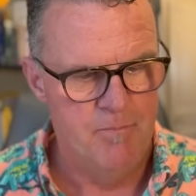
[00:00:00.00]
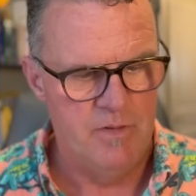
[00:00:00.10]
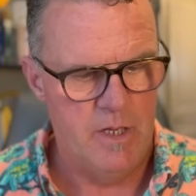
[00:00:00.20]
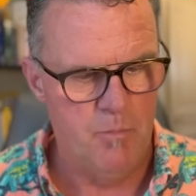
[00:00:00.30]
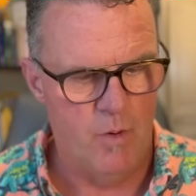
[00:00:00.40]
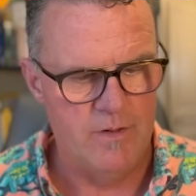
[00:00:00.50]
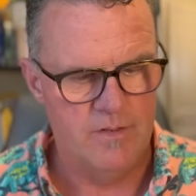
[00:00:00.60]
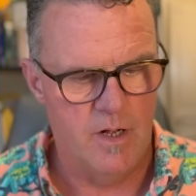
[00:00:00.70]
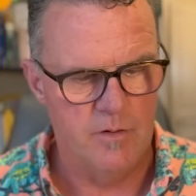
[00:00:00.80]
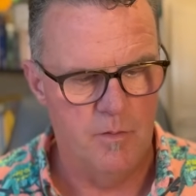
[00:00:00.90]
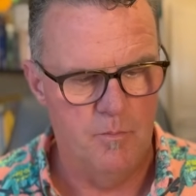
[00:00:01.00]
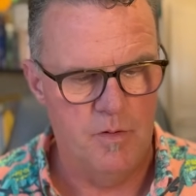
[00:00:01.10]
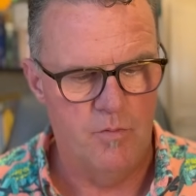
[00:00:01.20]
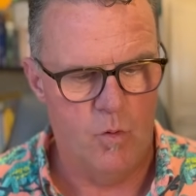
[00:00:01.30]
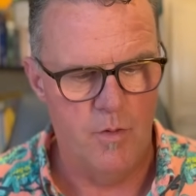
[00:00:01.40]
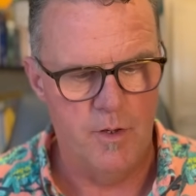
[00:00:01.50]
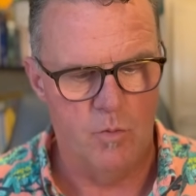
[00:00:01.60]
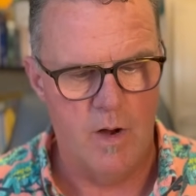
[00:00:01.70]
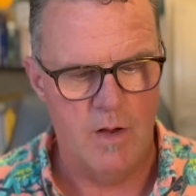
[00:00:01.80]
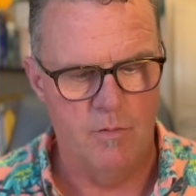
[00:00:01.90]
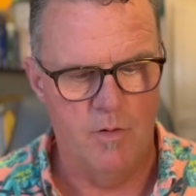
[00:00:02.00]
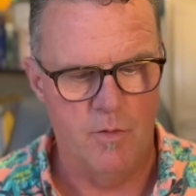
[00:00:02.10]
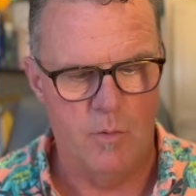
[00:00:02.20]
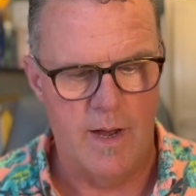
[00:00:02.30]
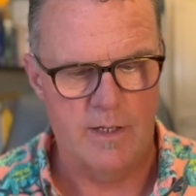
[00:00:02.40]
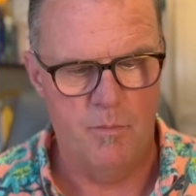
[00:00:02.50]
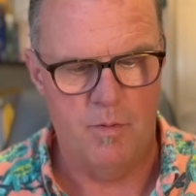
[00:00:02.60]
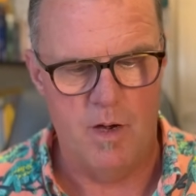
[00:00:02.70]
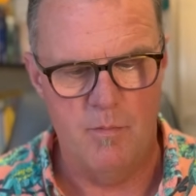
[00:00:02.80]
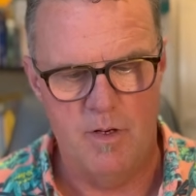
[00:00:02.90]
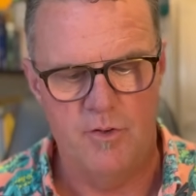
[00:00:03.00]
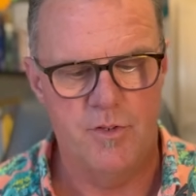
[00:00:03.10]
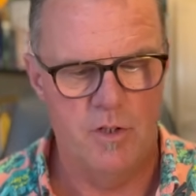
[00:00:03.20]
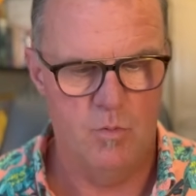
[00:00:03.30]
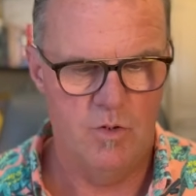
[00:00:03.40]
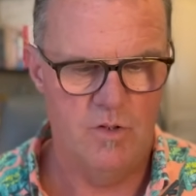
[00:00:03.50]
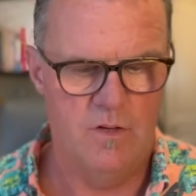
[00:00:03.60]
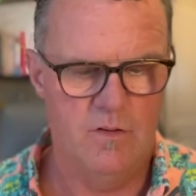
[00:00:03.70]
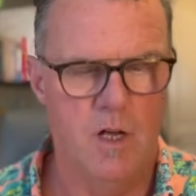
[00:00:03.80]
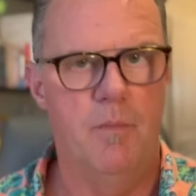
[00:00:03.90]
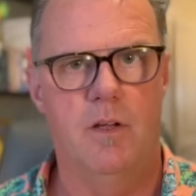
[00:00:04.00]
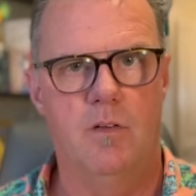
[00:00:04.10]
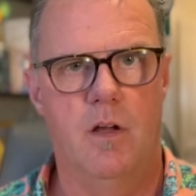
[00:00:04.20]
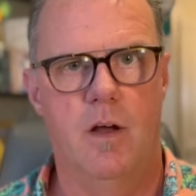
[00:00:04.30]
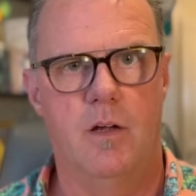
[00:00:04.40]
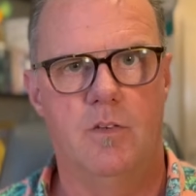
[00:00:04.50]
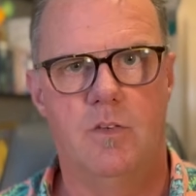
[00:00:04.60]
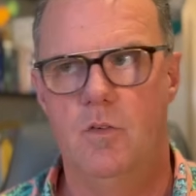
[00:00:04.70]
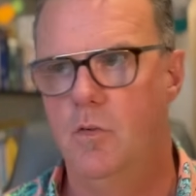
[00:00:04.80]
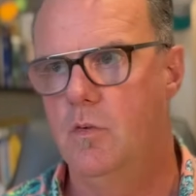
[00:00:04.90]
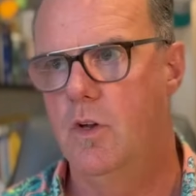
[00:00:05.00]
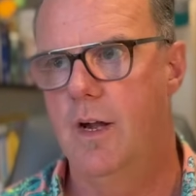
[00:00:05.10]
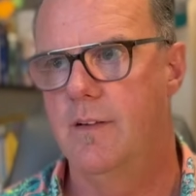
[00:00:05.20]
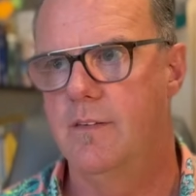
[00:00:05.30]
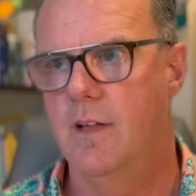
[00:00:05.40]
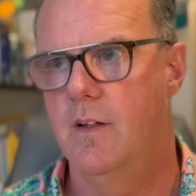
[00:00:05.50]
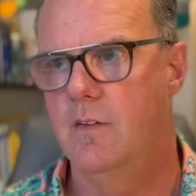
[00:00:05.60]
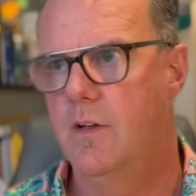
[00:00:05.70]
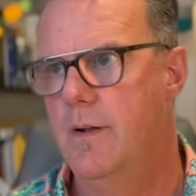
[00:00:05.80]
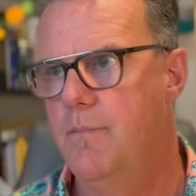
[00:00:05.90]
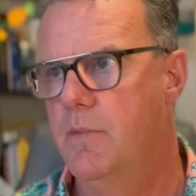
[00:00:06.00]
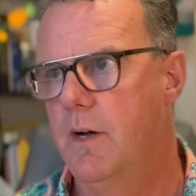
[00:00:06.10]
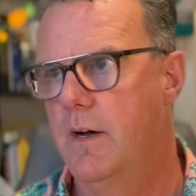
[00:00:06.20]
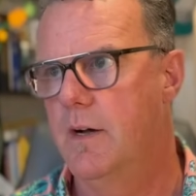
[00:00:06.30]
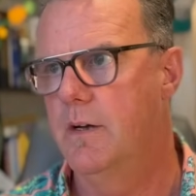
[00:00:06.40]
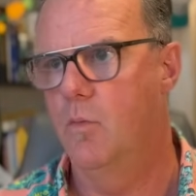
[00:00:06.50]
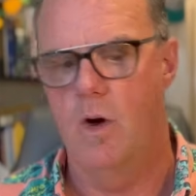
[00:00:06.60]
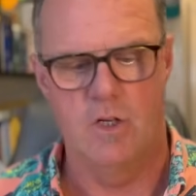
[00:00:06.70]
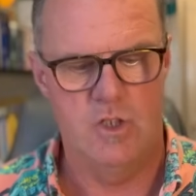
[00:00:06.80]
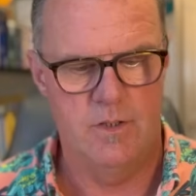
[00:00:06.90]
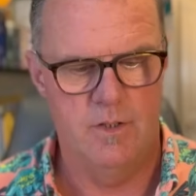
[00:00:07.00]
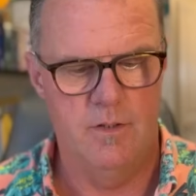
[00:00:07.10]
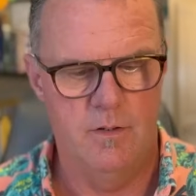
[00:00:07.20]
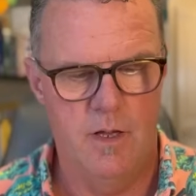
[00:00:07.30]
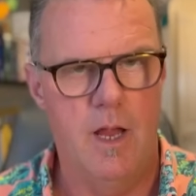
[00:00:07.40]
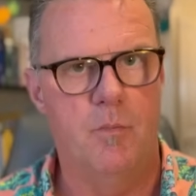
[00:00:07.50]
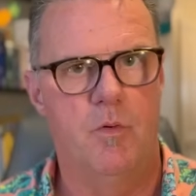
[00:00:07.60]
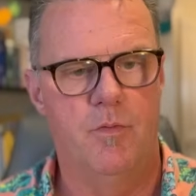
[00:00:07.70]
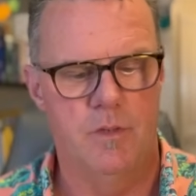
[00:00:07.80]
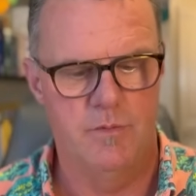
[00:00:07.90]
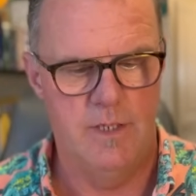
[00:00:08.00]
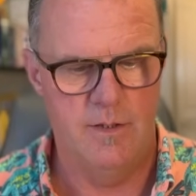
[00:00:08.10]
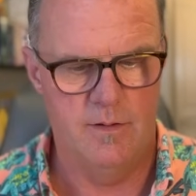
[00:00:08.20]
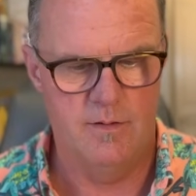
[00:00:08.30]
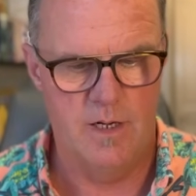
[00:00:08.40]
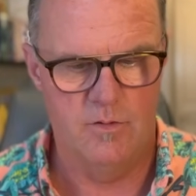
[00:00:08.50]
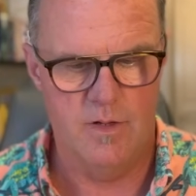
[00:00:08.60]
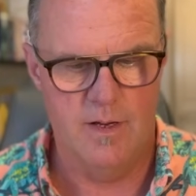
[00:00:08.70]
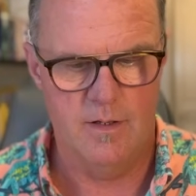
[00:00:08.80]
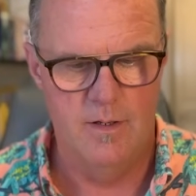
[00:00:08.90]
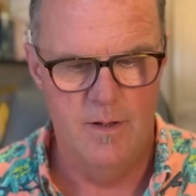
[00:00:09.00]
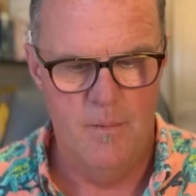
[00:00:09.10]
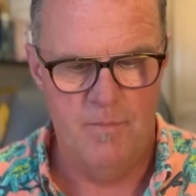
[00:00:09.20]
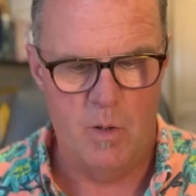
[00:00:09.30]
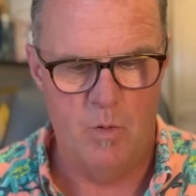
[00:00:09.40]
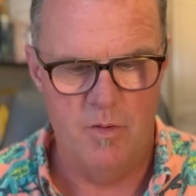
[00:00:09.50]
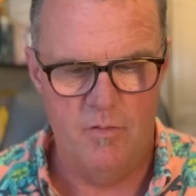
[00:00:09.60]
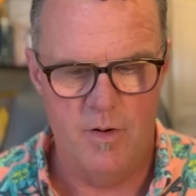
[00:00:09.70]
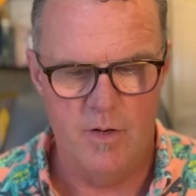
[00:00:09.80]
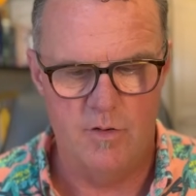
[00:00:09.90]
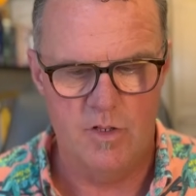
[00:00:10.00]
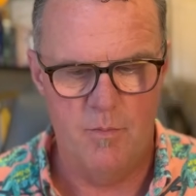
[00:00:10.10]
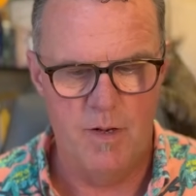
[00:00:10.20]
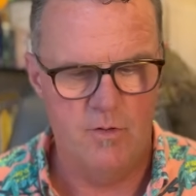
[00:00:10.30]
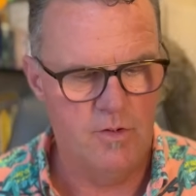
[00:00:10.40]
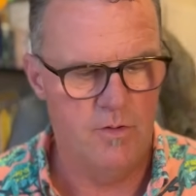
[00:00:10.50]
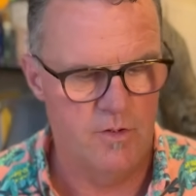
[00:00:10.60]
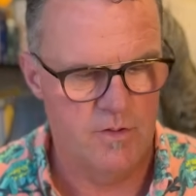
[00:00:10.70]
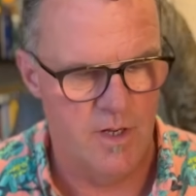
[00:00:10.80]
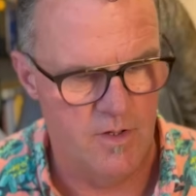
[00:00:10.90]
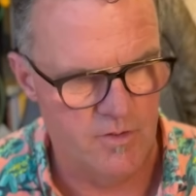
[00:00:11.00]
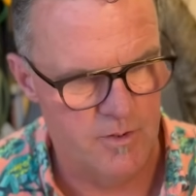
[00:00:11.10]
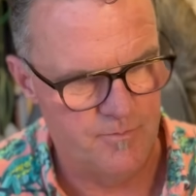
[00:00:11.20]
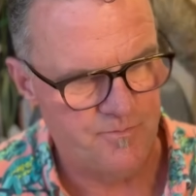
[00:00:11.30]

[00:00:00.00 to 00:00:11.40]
He points out before the arrival of the Iraqi prime minister, which he's coming uh, to United States, uh, Washington, April 15th, it sounds like, there will be various committees to discuss